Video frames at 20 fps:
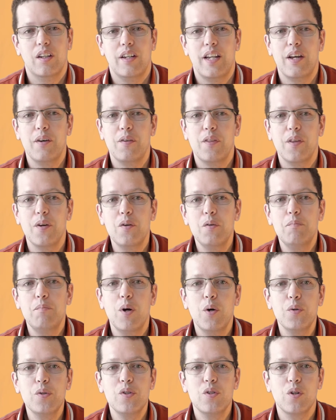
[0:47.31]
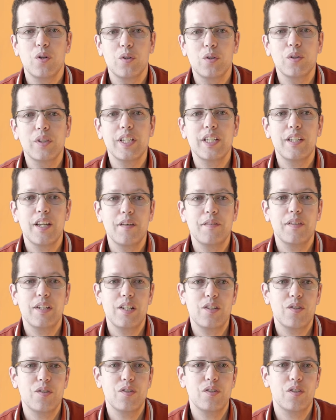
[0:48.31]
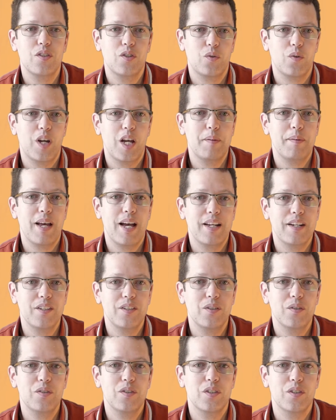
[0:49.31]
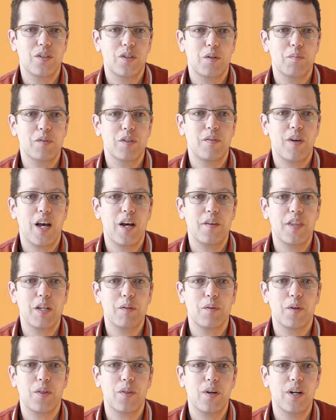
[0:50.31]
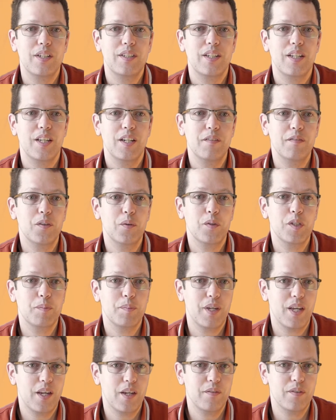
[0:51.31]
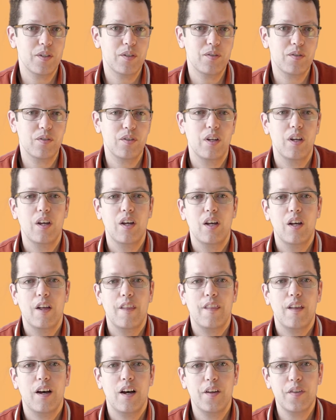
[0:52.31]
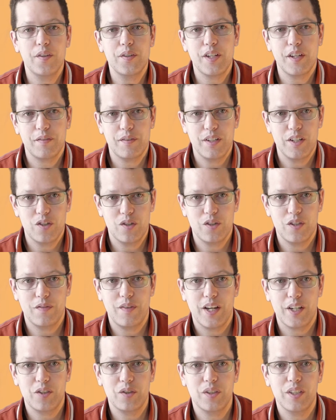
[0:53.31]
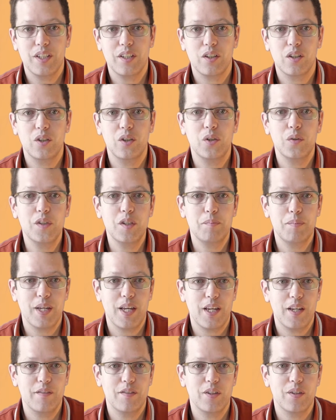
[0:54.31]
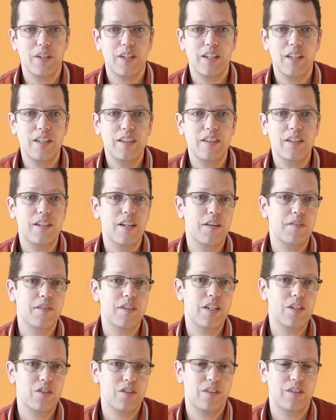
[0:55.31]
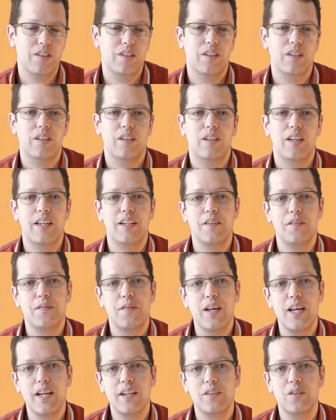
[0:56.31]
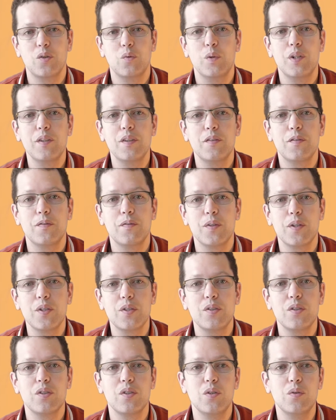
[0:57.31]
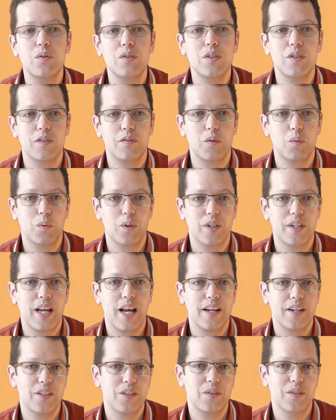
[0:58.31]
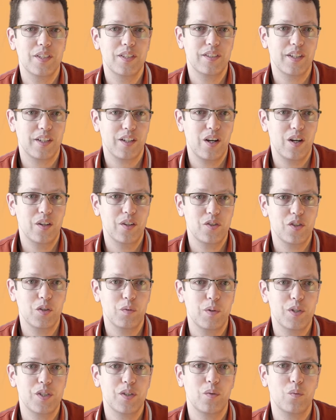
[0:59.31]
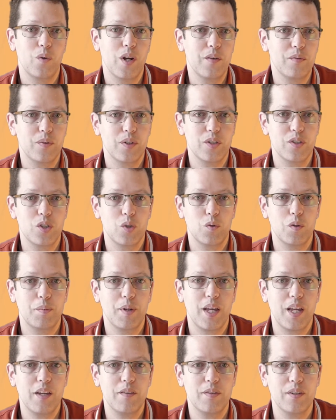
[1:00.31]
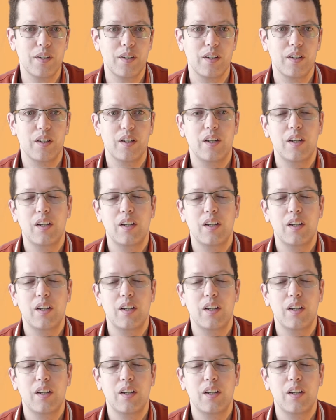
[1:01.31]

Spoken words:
Now, though most early definitions described attitudes in terms of how they were thought to influence behaviors, other definitions have actually included behavior in the definition. And in fact, one of the first uses of the word attitude in psychology was in reference to a behavior.